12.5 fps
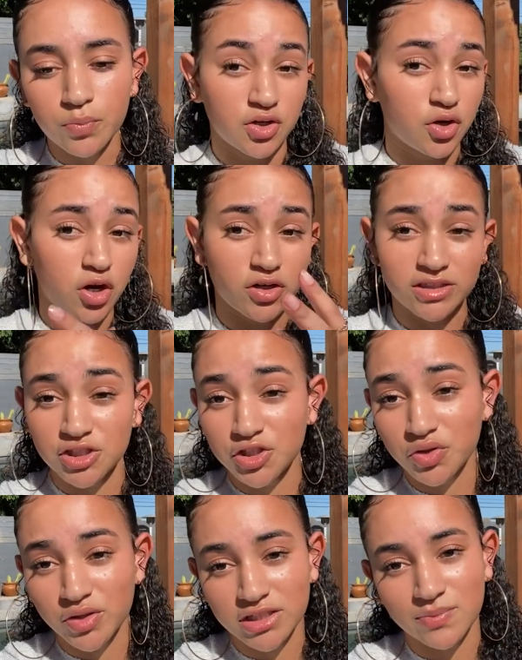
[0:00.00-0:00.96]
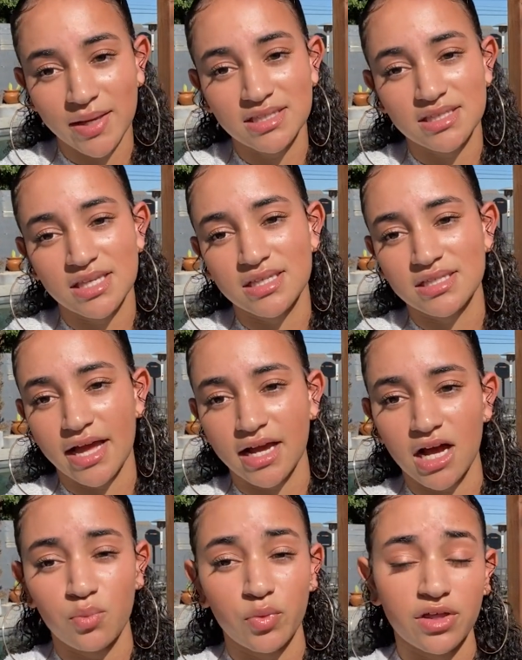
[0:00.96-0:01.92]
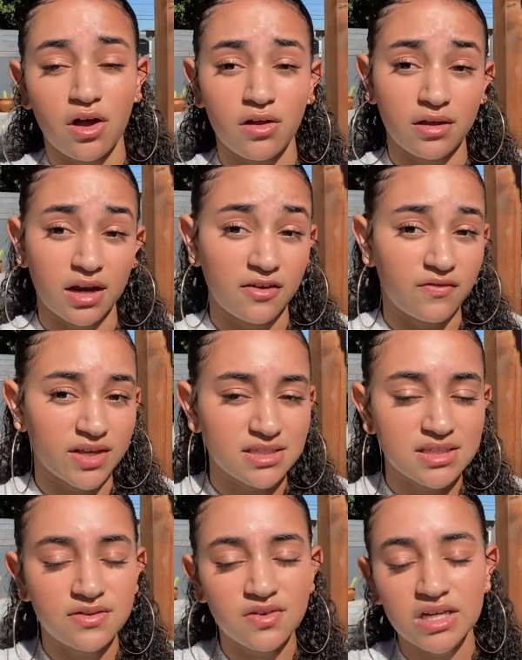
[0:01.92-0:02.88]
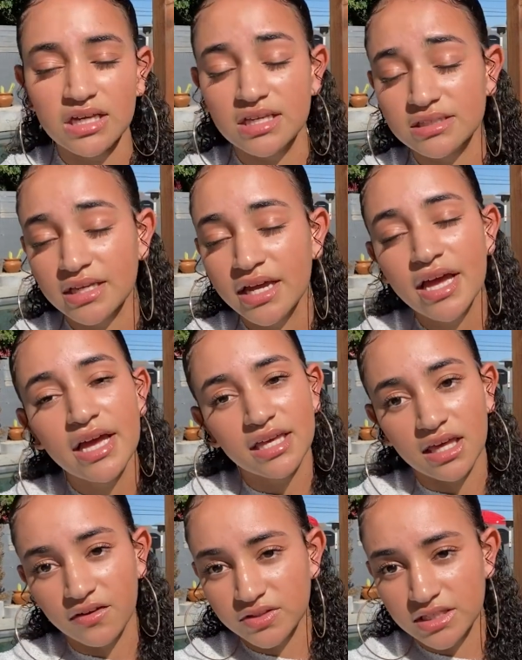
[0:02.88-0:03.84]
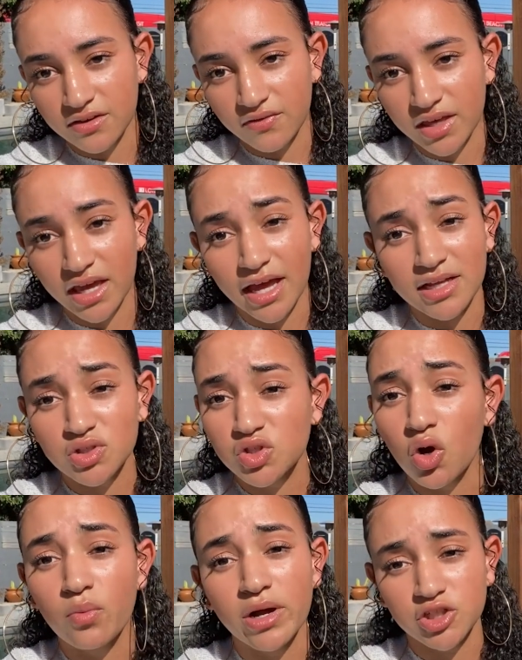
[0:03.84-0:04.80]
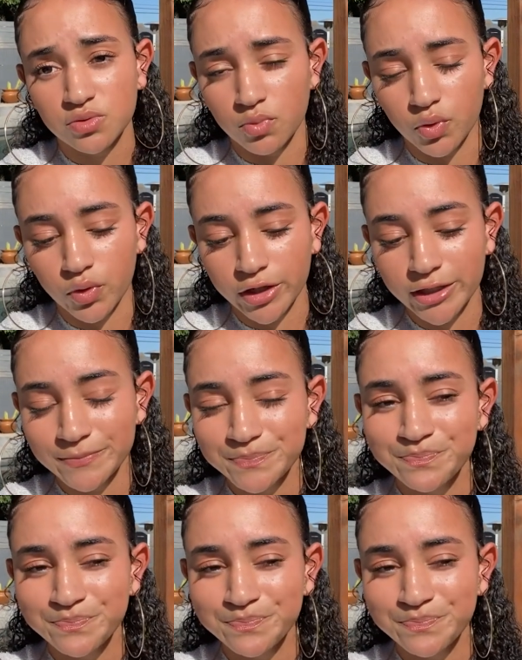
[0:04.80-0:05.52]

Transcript: There are additional expenses that come with holiday festivities, gift giving, and so much more.